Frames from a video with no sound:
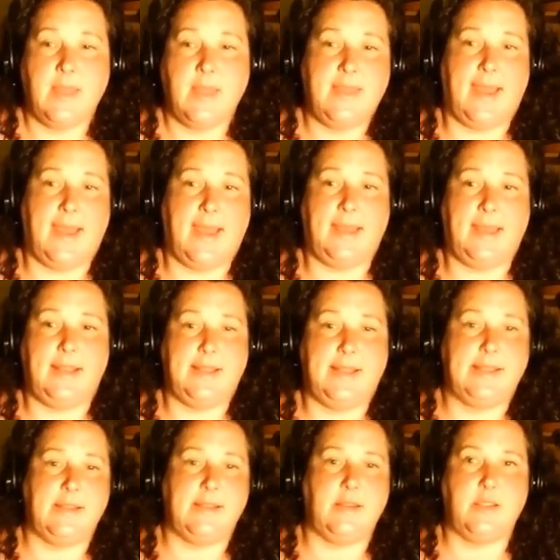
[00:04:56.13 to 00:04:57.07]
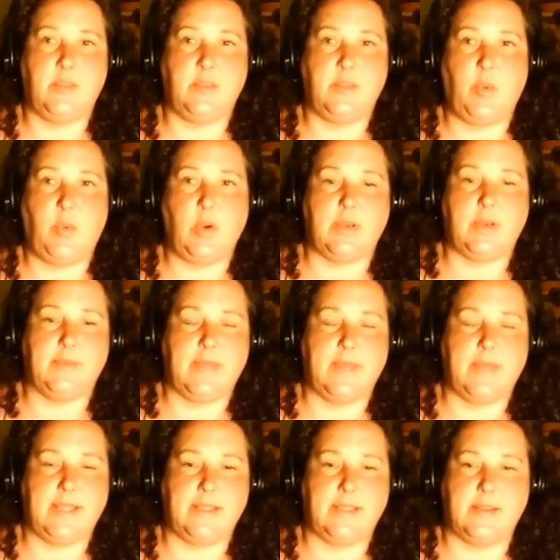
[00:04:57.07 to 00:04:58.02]
That is the support.
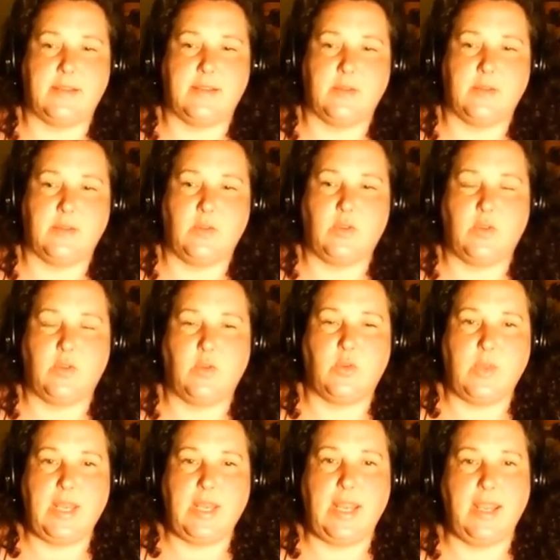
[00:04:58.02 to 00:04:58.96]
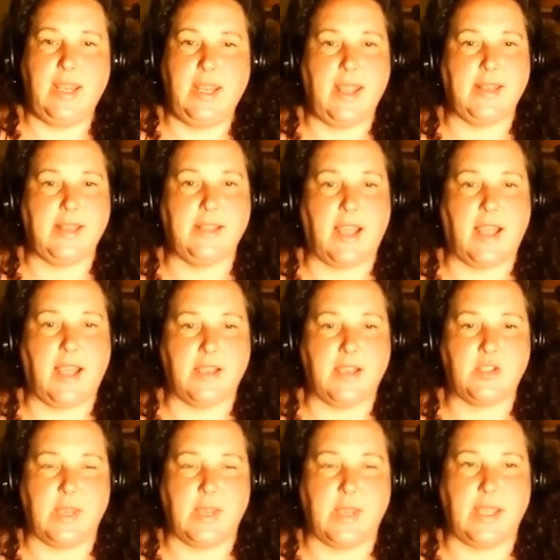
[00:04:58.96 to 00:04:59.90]
That's greeting and
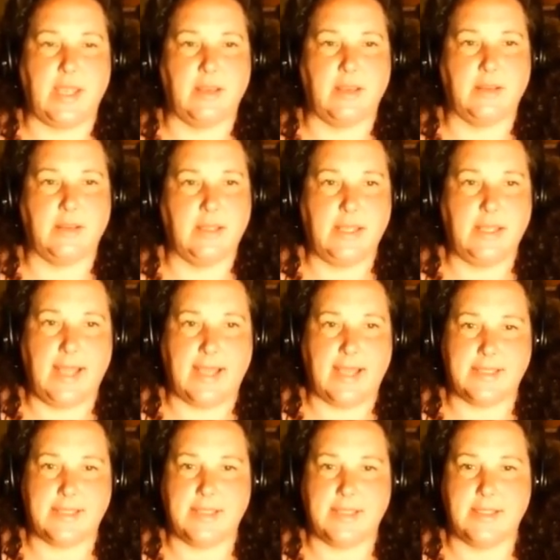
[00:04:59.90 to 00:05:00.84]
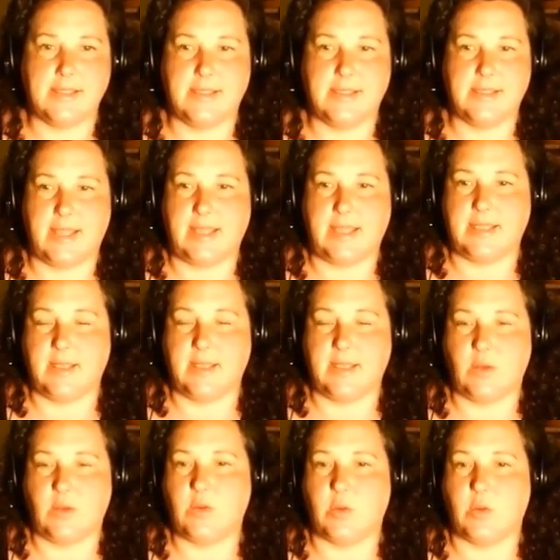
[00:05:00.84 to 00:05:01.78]
ushering, in essence, like a
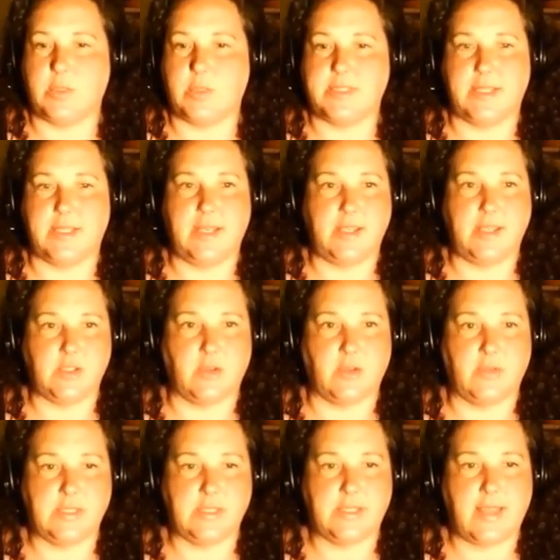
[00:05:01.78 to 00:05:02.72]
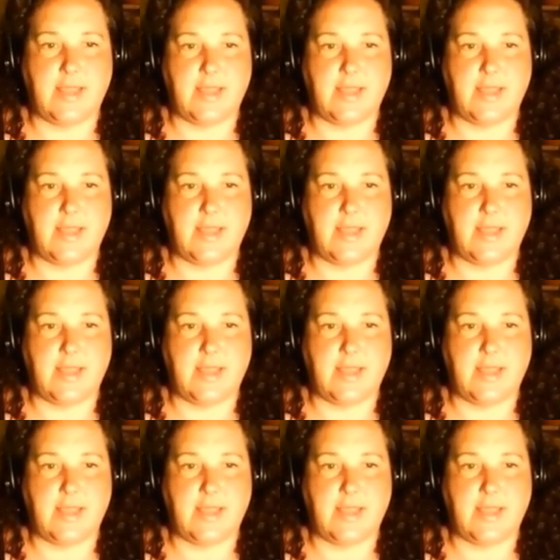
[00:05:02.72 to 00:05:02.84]
normal Sunday service.